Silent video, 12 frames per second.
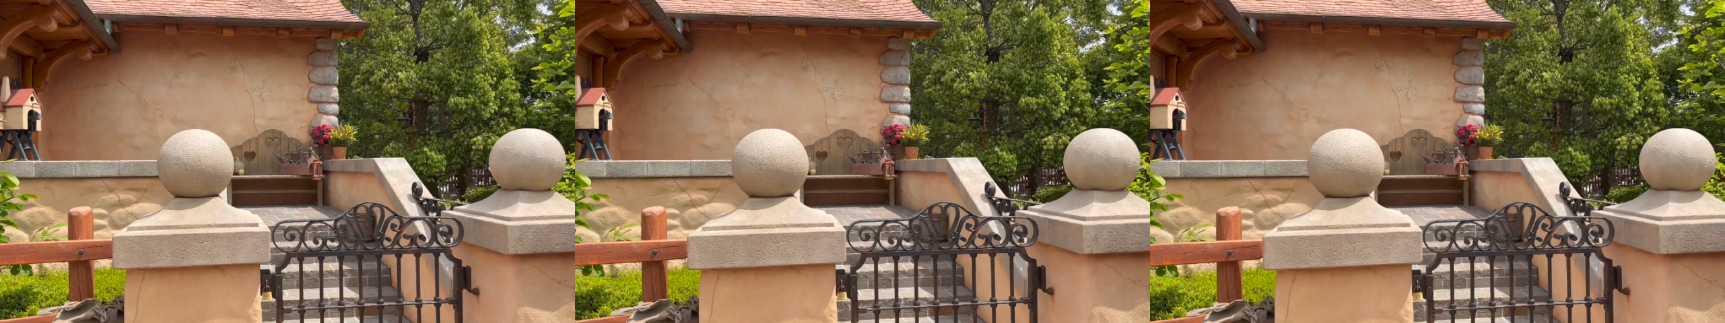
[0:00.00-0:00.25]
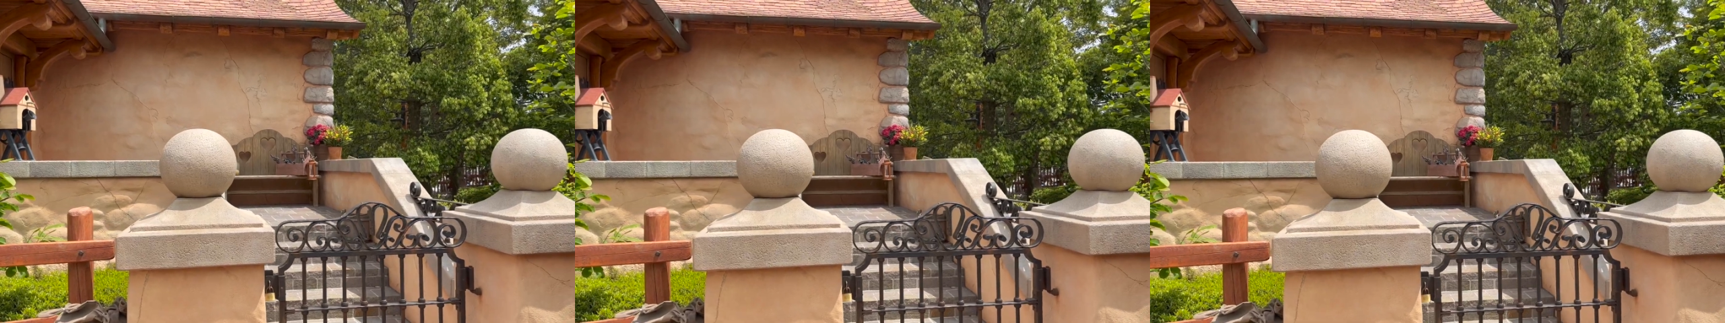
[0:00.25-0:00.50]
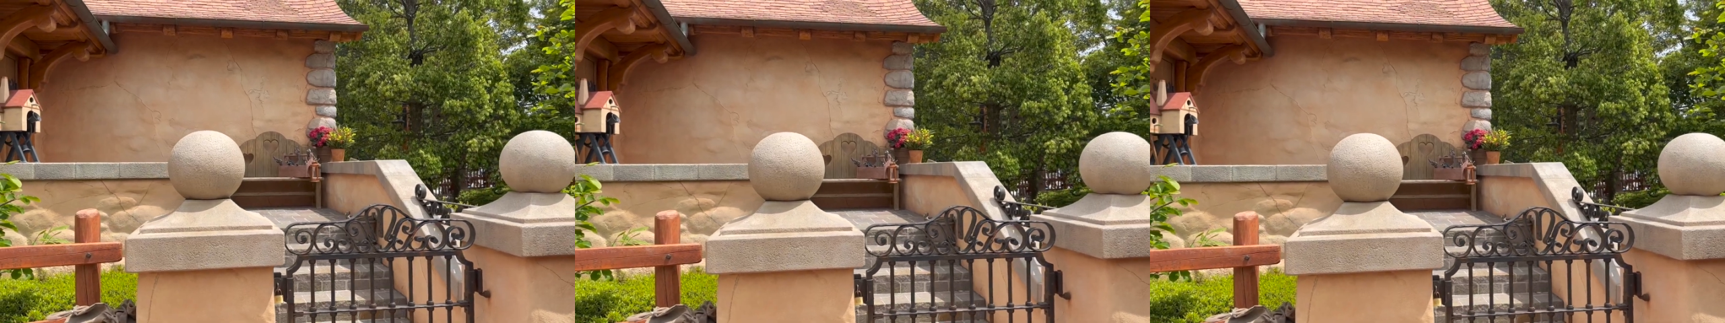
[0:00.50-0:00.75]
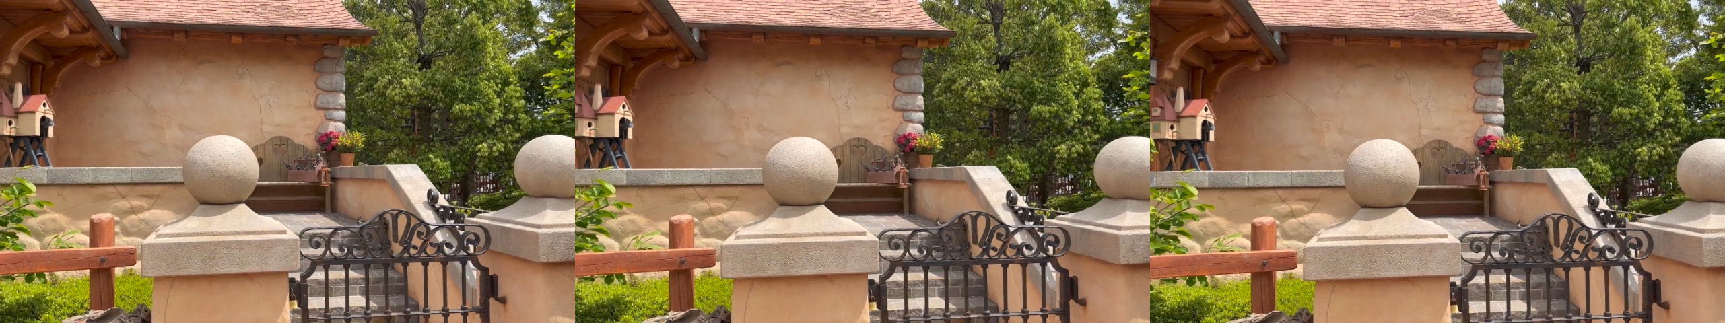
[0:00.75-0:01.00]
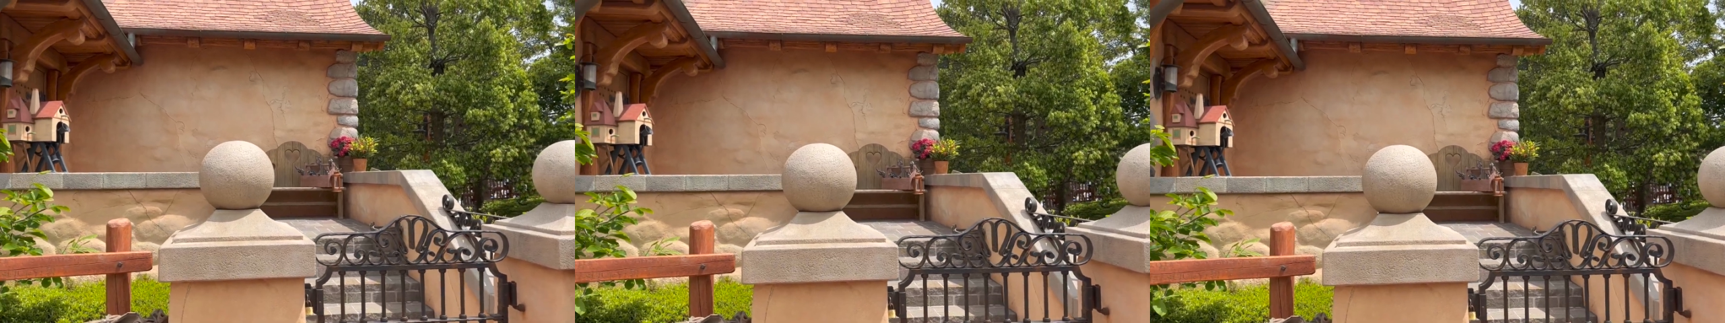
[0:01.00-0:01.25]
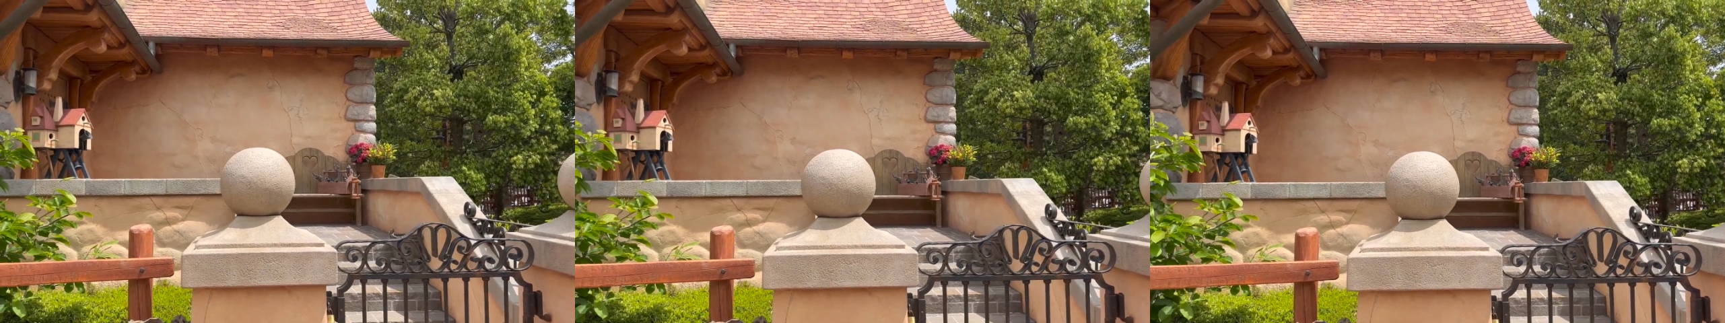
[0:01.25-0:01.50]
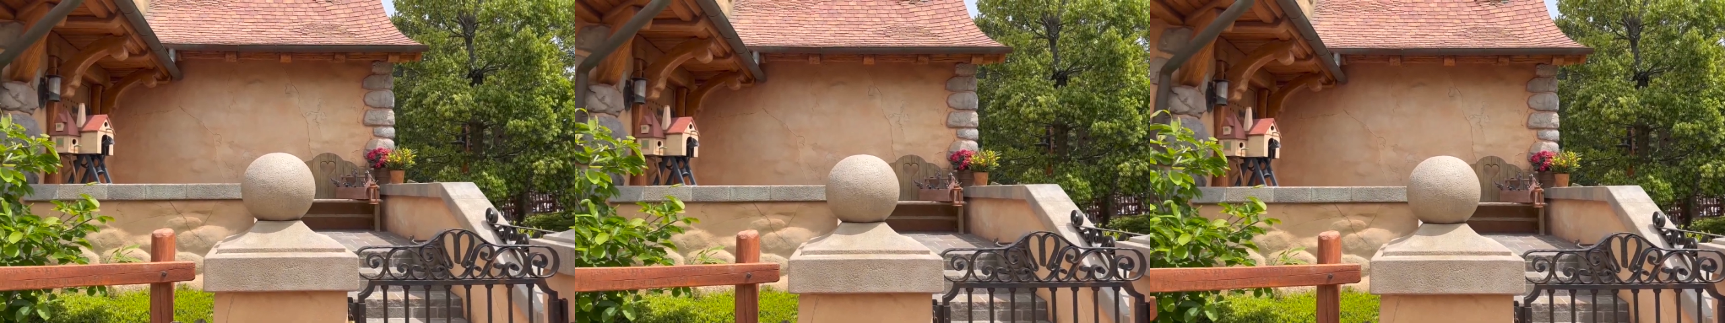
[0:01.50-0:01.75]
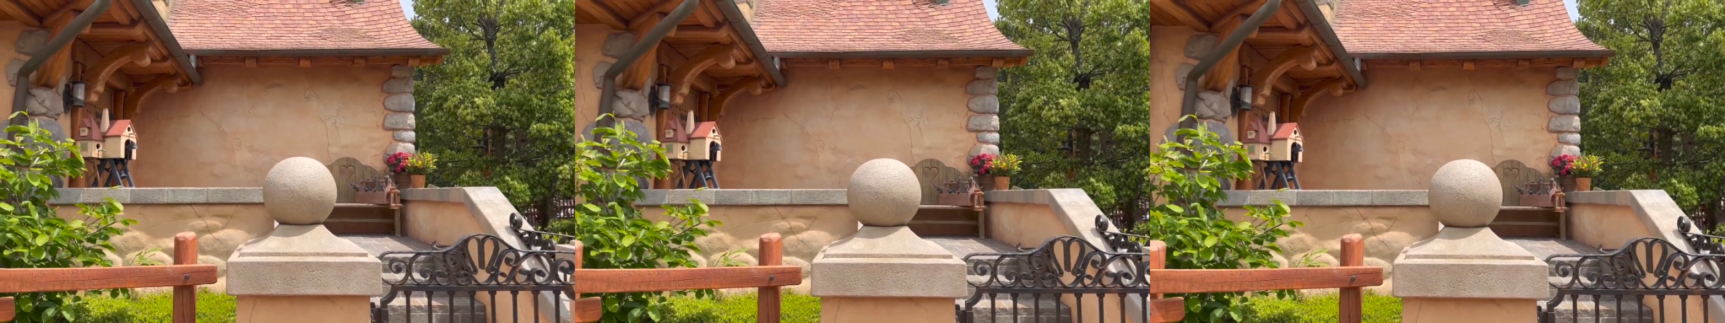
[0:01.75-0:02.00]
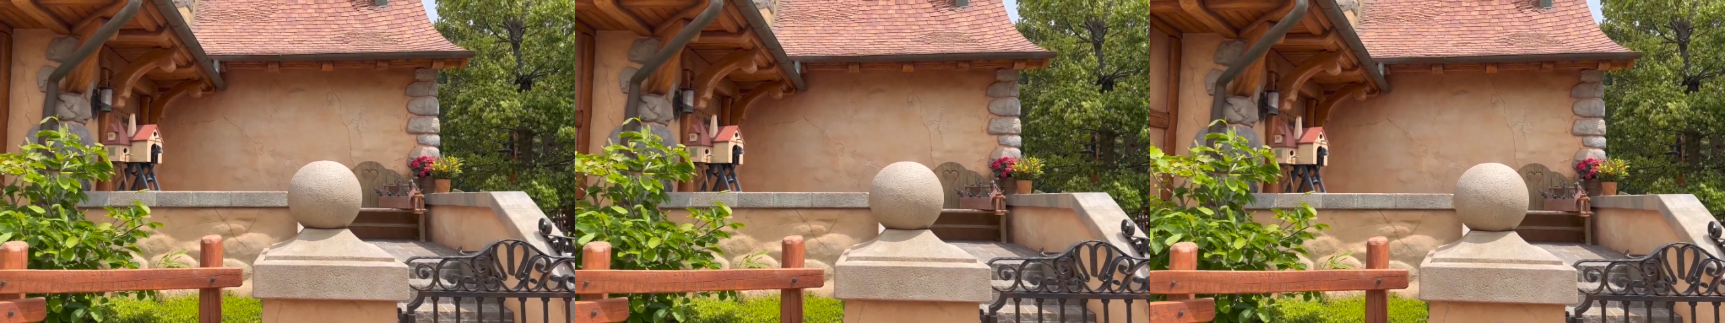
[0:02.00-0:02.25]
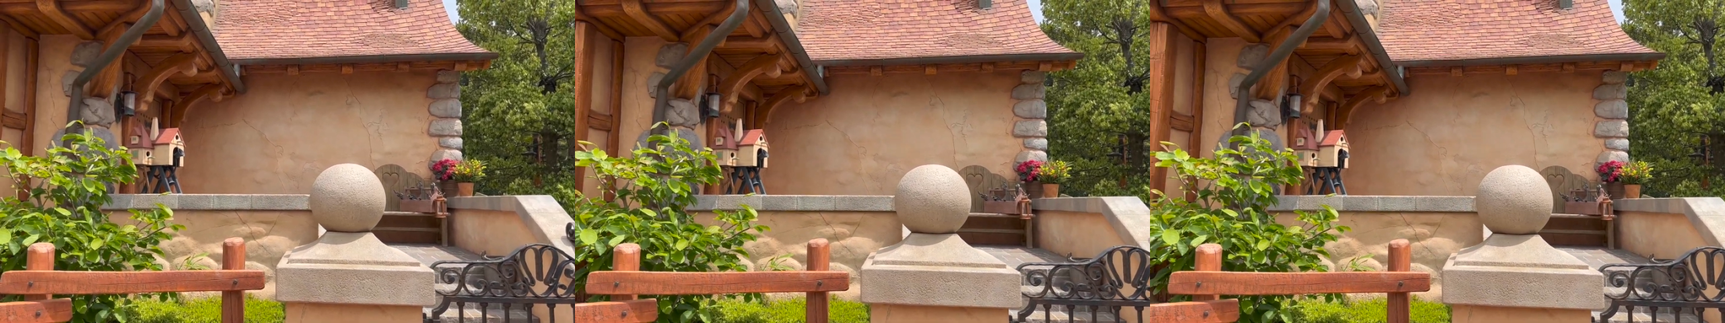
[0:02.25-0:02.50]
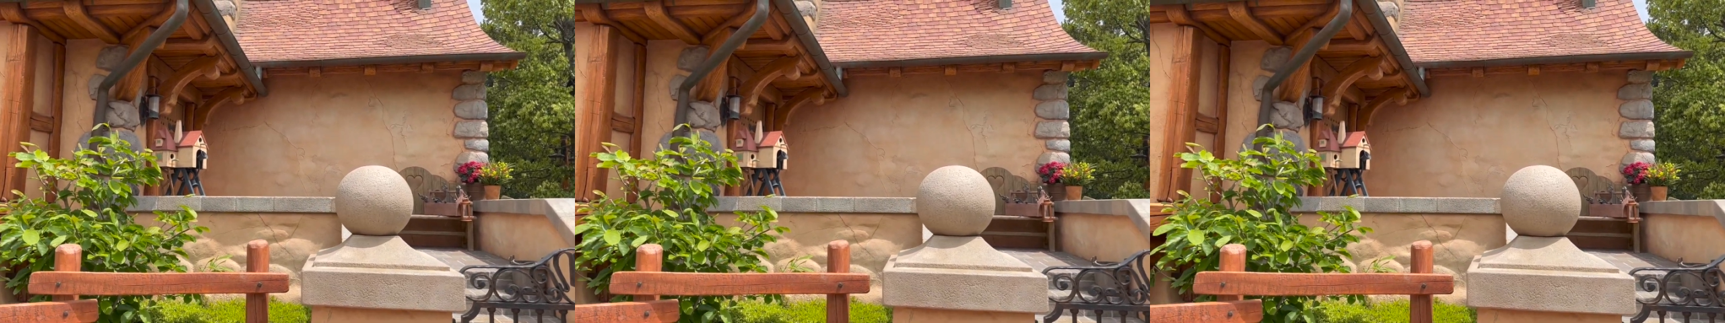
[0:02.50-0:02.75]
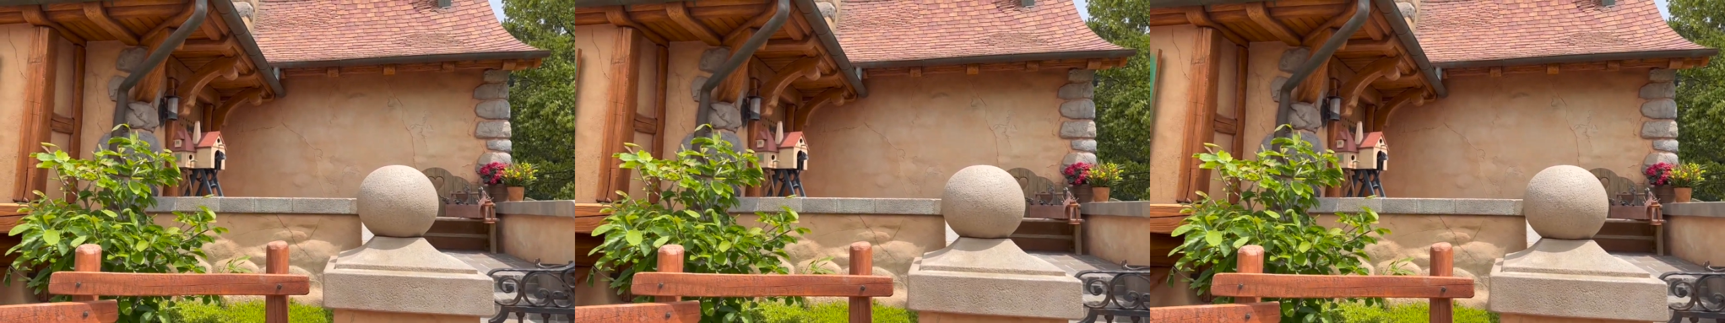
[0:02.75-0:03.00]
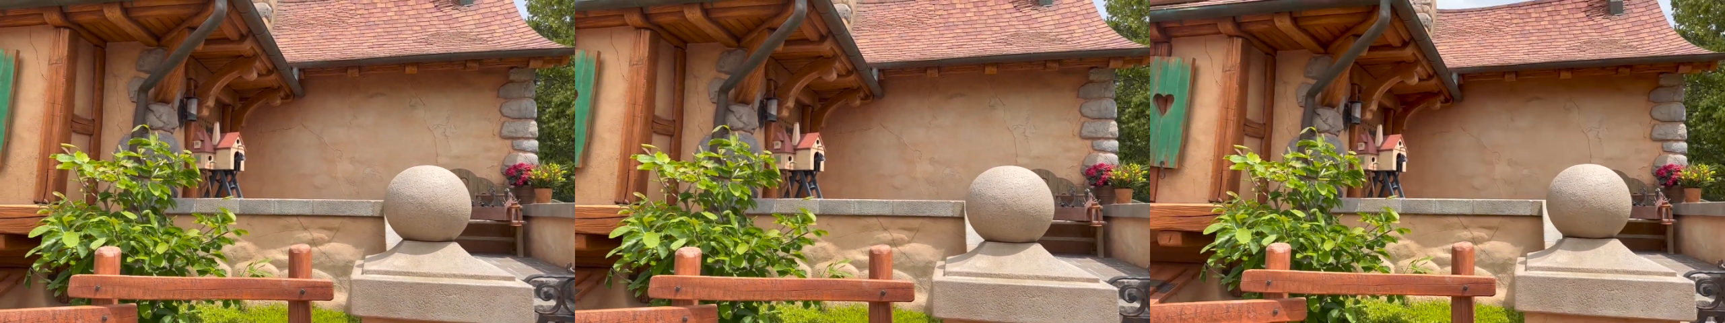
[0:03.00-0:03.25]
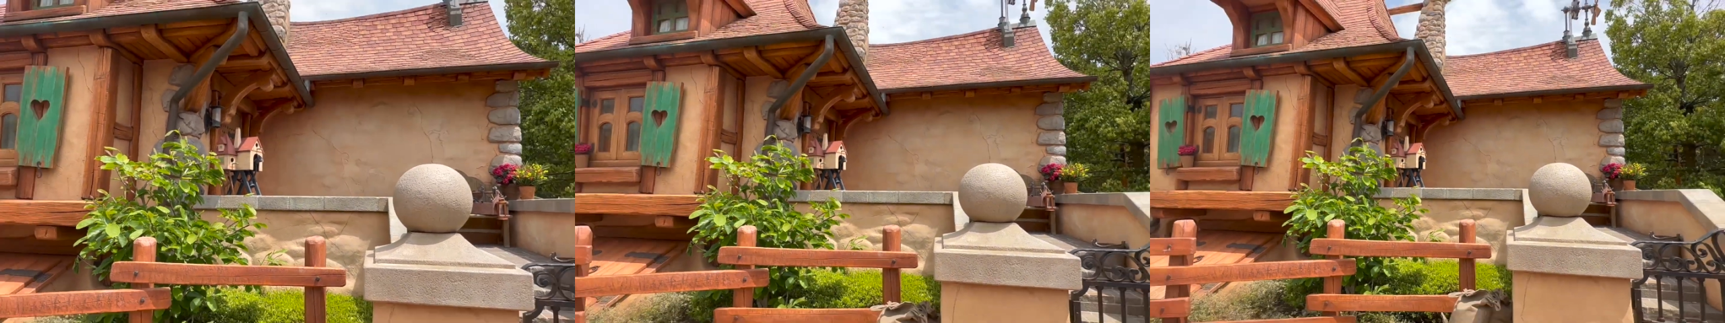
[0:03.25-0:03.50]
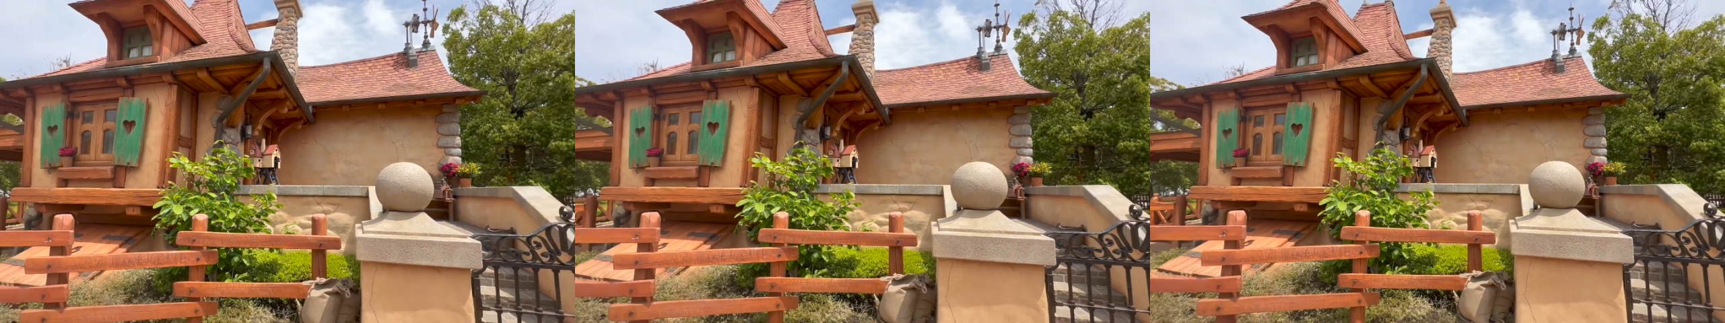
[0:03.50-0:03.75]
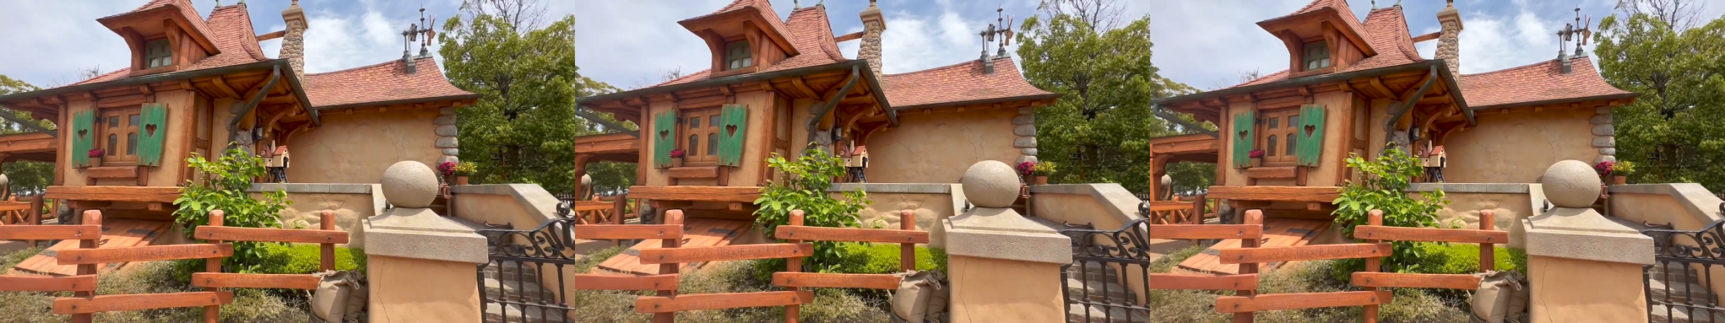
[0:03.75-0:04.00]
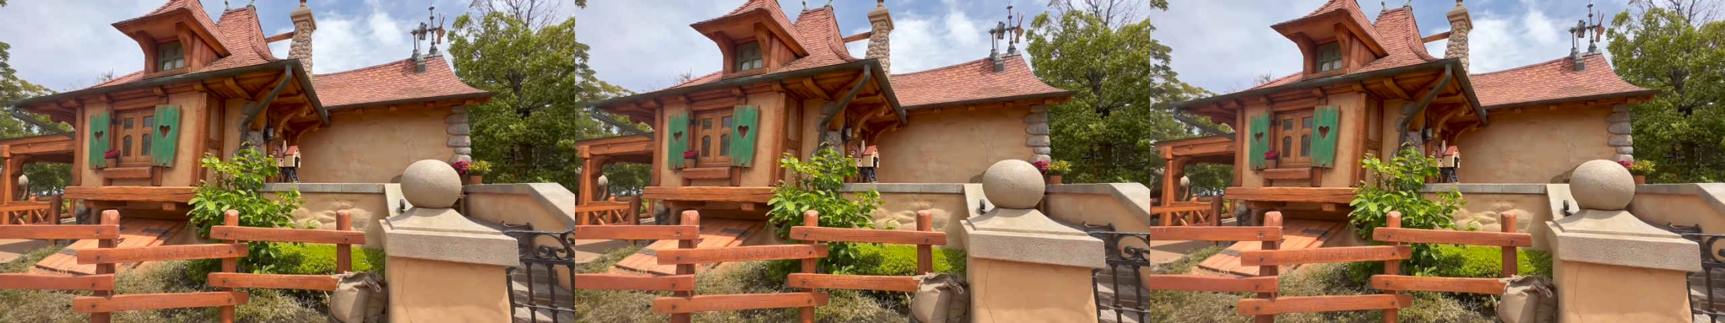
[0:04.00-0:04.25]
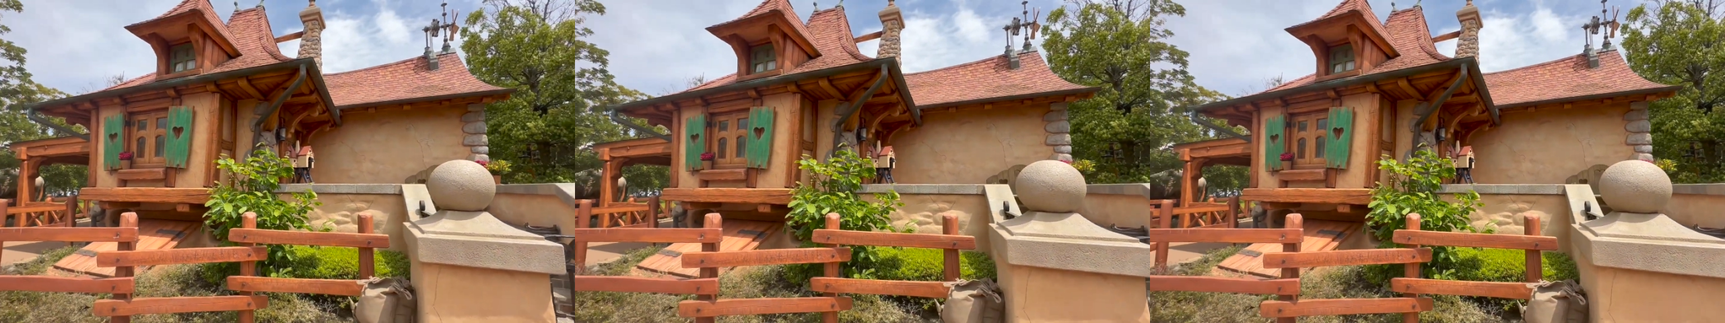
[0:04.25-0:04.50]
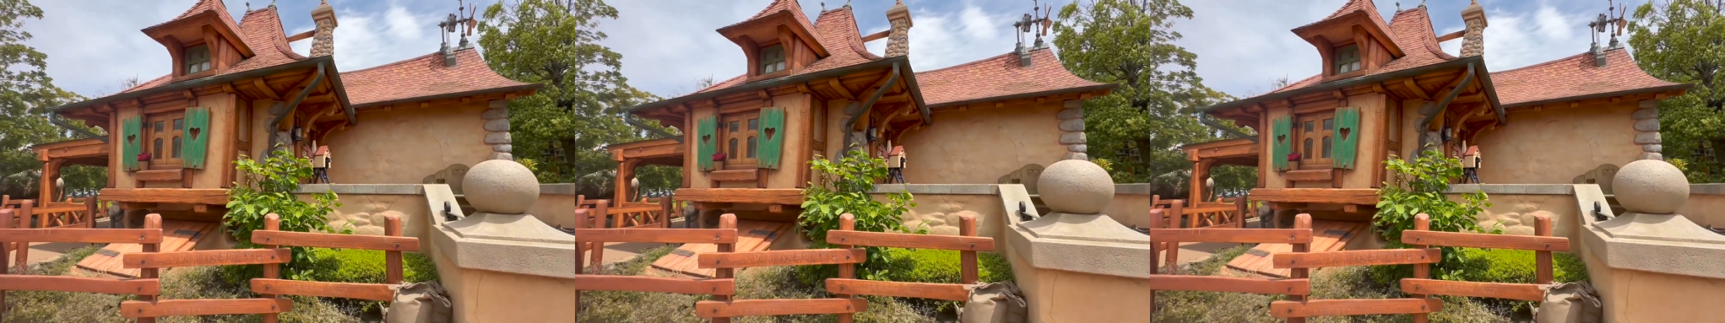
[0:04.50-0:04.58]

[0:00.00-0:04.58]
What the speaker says: No face is visible, so there are no lips to read.